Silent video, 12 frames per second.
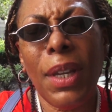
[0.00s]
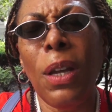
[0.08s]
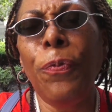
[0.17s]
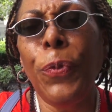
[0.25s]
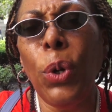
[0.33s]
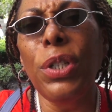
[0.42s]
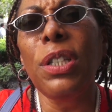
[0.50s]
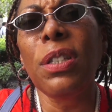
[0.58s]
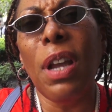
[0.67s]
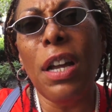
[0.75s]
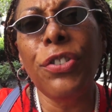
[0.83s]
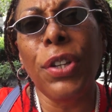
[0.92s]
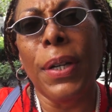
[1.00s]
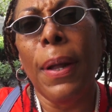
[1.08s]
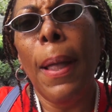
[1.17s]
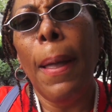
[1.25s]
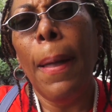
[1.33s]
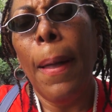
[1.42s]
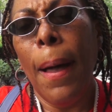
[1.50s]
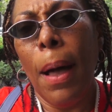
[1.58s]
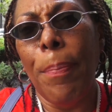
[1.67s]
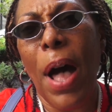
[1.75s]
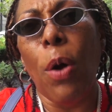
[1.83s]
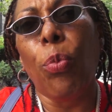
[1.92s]
a full discussion
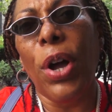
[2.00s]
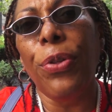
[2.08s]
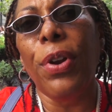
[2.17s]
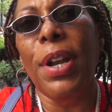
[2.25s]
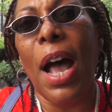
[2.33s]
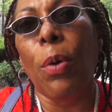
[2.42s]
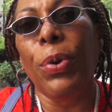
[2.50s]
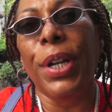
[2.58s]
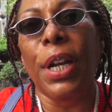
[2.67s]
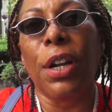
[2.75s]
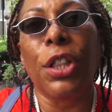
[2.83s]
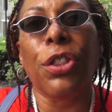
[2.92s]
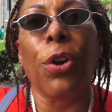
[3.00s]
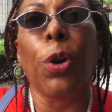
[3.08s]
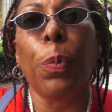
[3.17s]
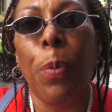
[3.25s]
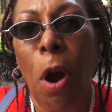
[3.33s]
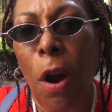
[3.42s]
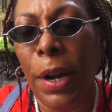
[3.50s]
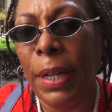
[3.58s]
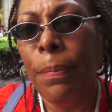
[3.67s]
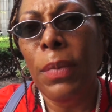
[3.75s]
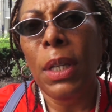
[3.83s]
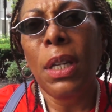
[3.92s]
about whether or not we needed a third
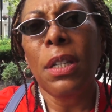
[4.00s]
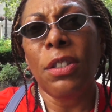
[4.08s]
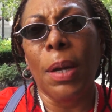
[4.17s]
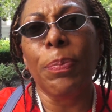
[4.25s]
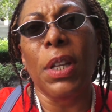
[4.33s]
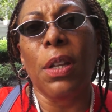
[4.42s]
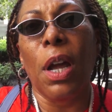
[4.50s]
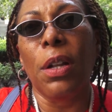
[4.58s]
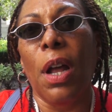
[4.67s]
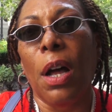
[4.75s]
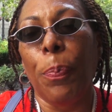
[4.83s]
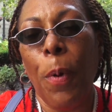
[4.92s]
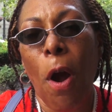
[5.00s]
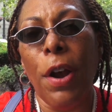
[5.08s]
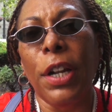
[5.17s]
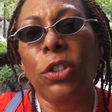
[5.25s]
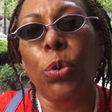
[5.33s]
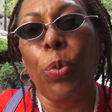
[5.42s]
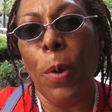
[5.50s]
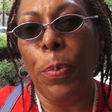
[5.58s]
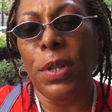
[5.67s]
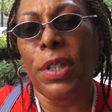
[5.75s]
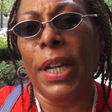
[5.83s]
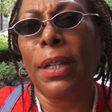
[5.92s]
party. Something that a party to
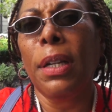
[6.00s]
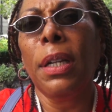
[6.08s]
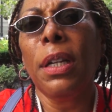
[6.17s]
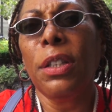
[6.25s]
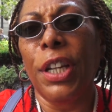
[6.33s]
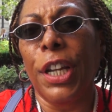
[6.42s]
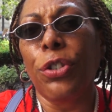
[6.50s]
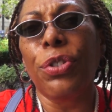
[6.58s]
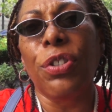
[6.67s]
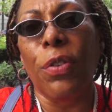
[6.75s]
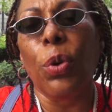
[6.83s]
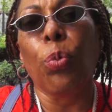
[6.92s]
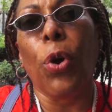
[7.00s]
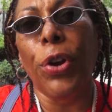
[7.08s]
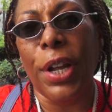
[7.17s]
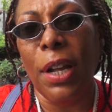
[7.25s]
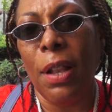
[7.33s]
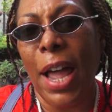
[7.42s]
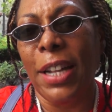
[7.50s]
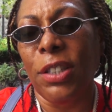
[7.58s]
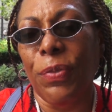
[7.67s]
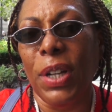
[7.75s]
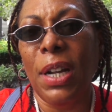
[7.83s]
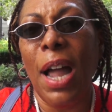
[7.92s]
represent the interests of the working class, of the